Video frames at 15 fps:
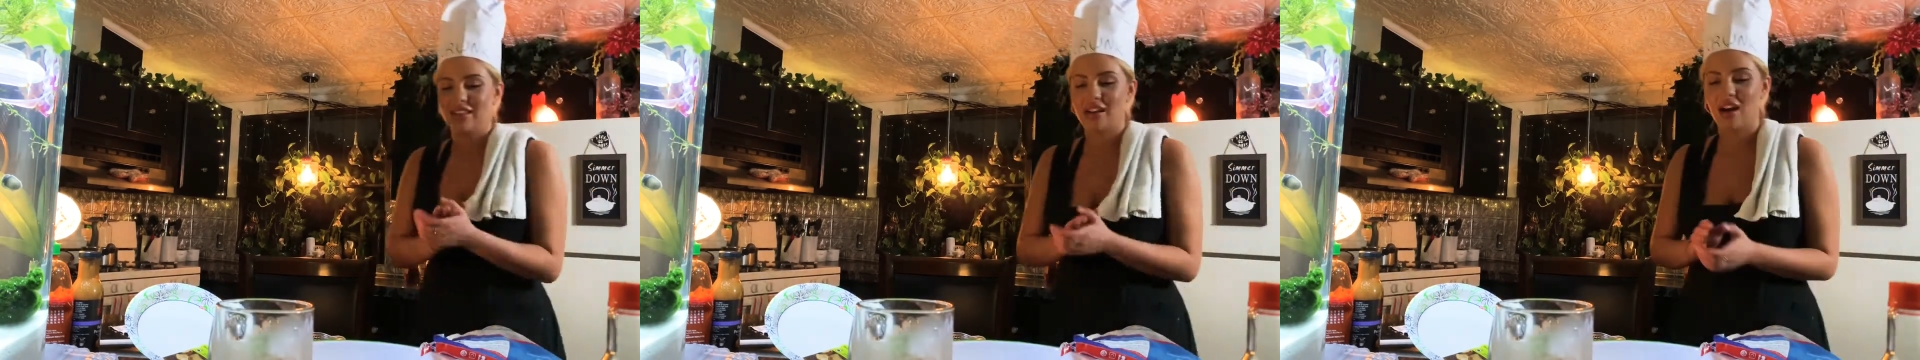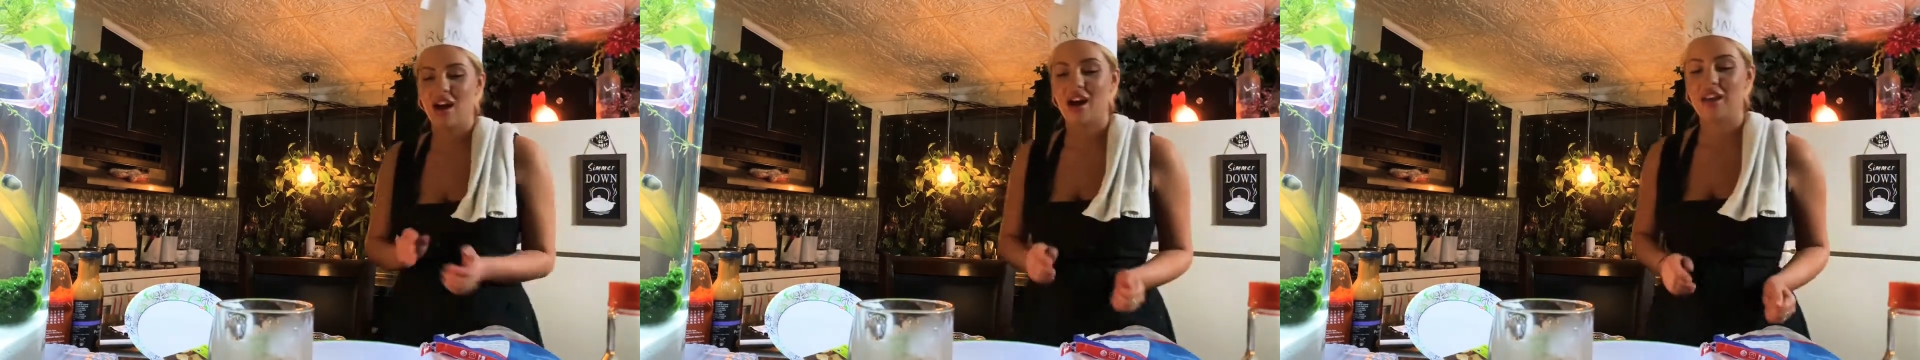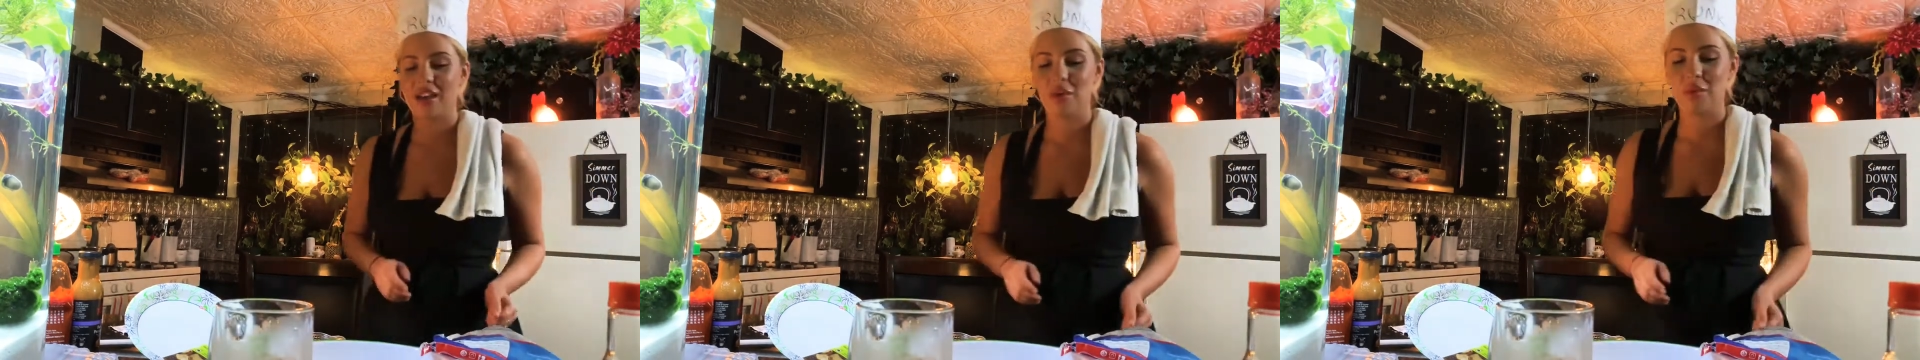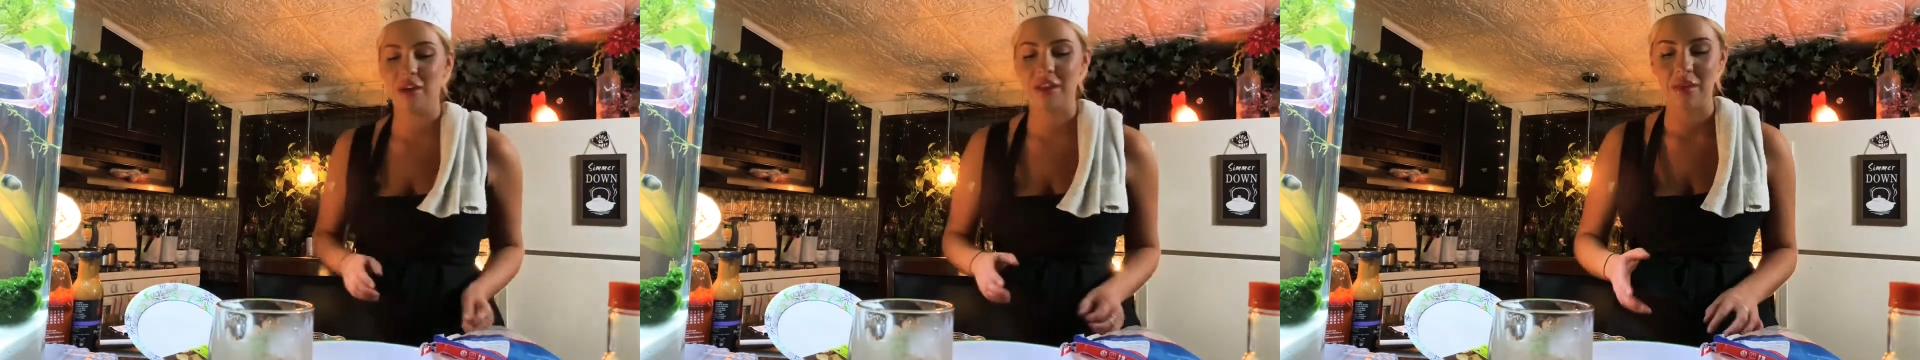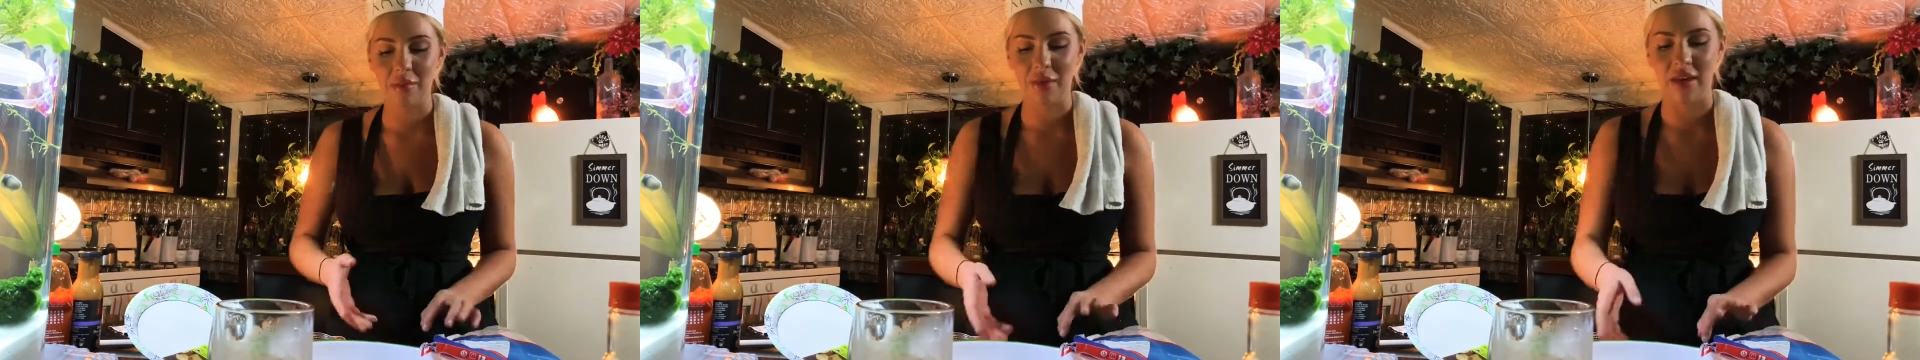are you
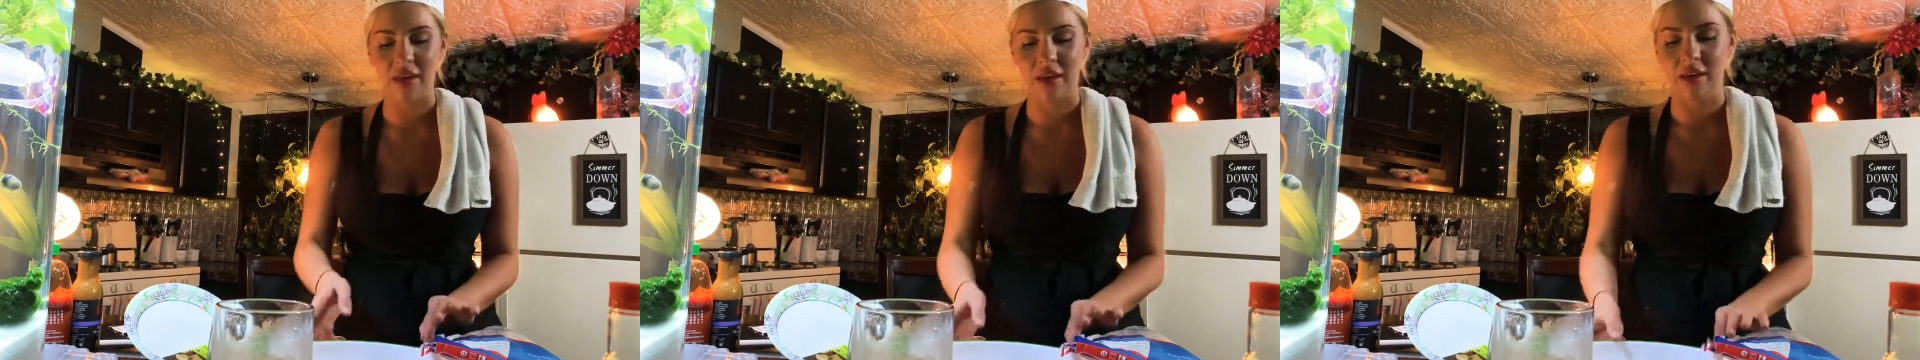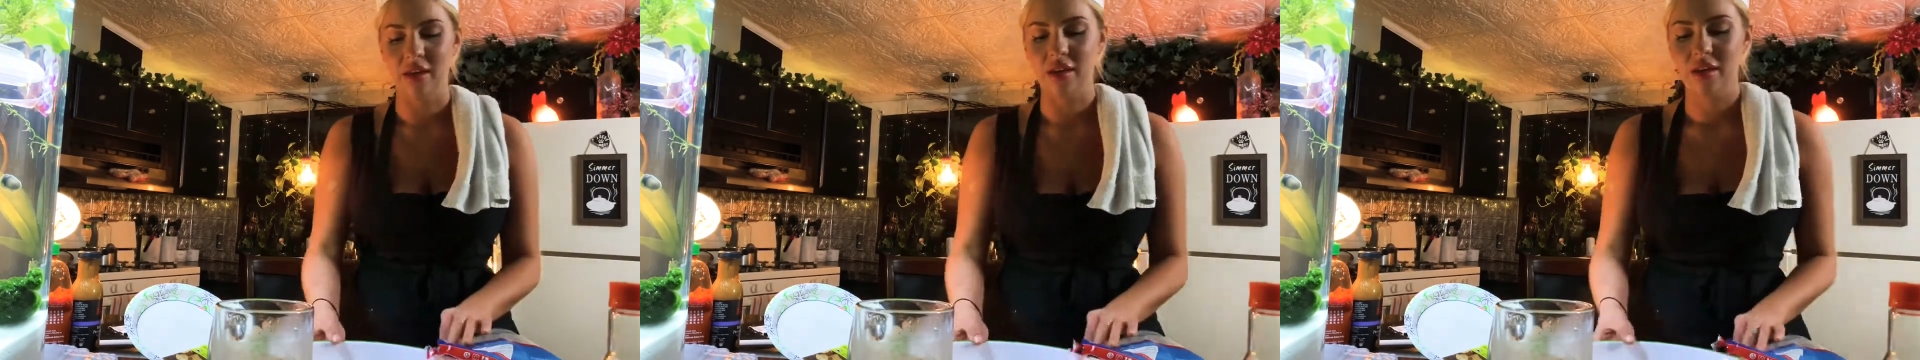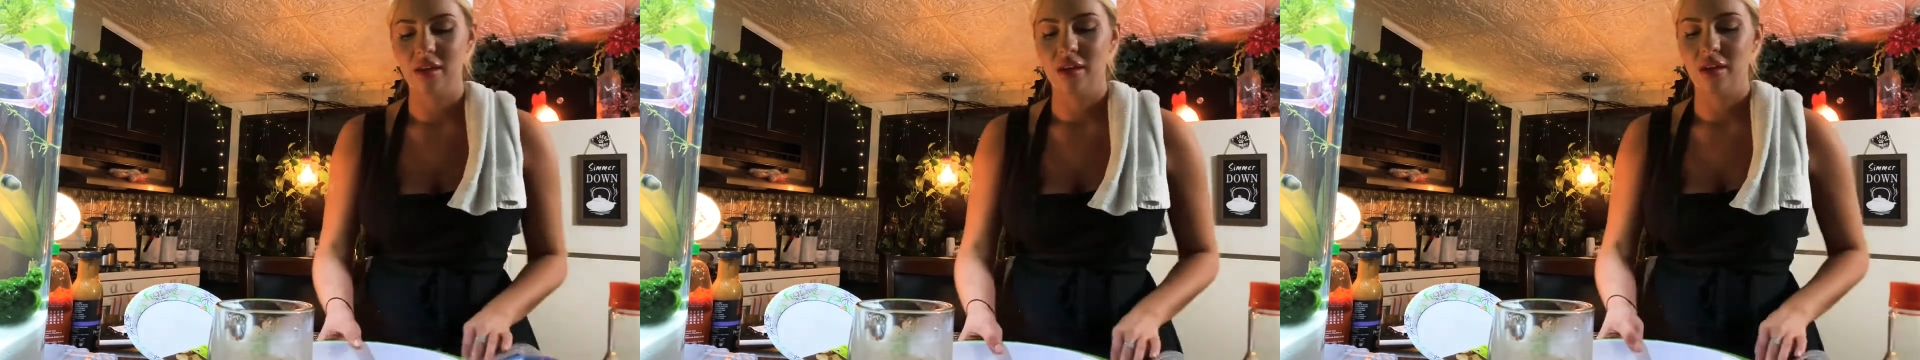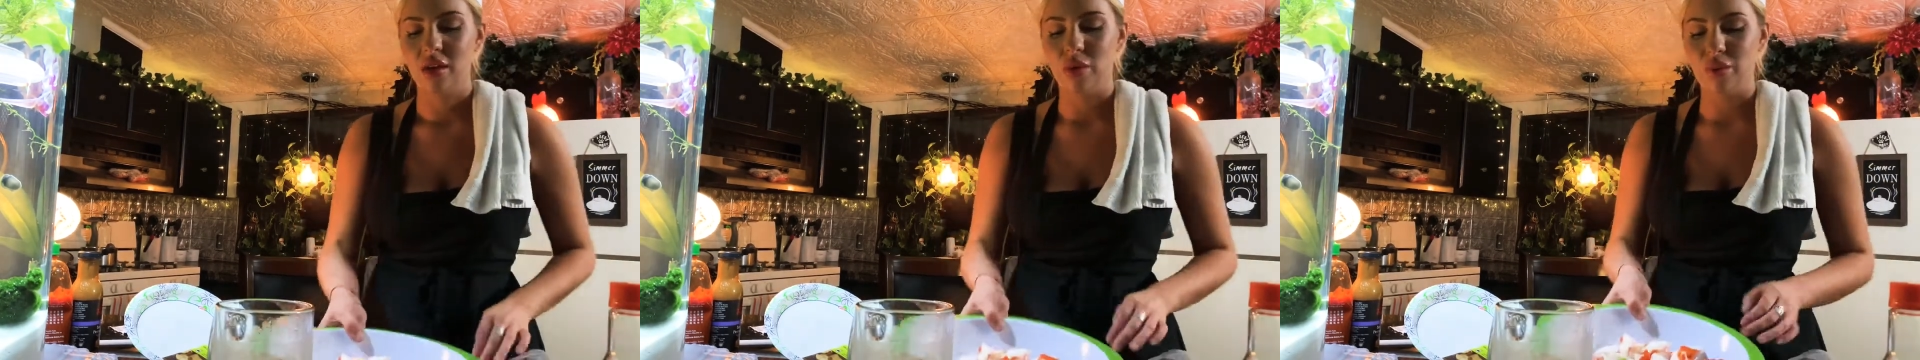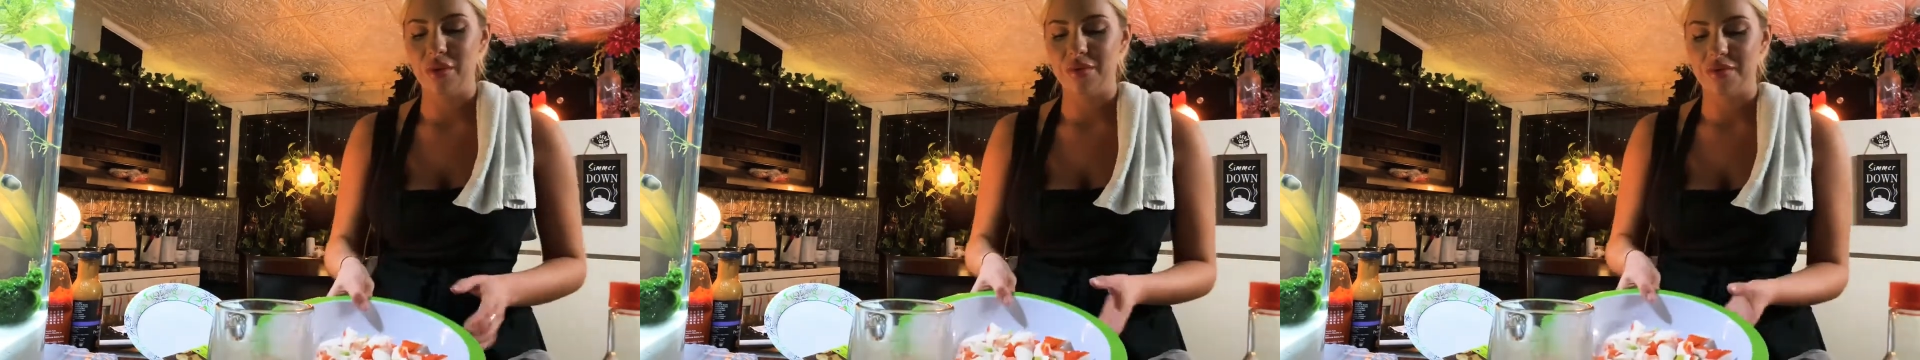with me?
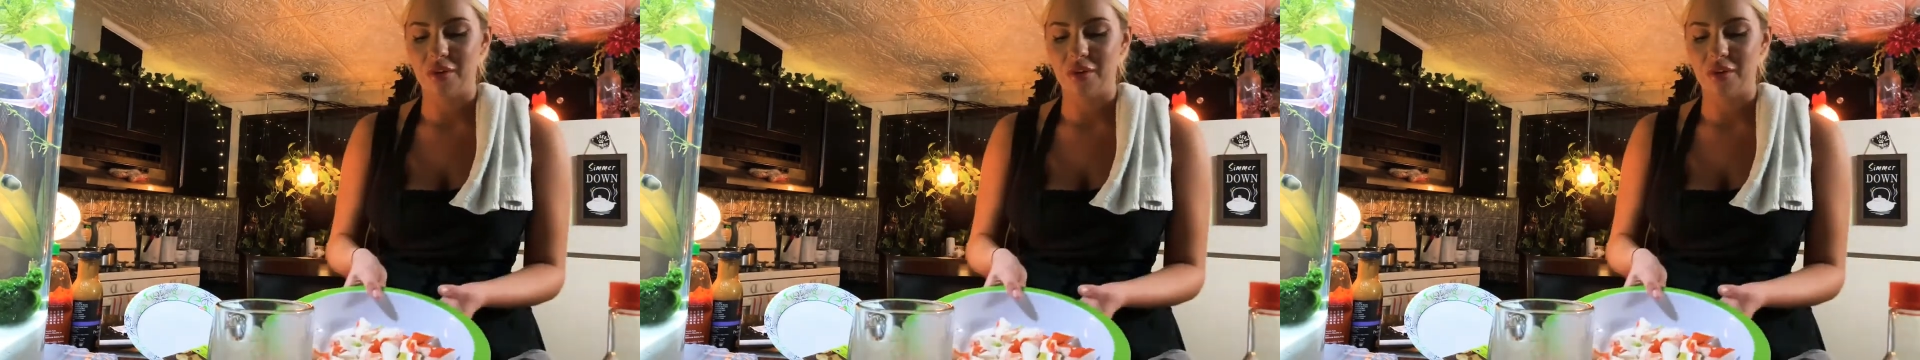We've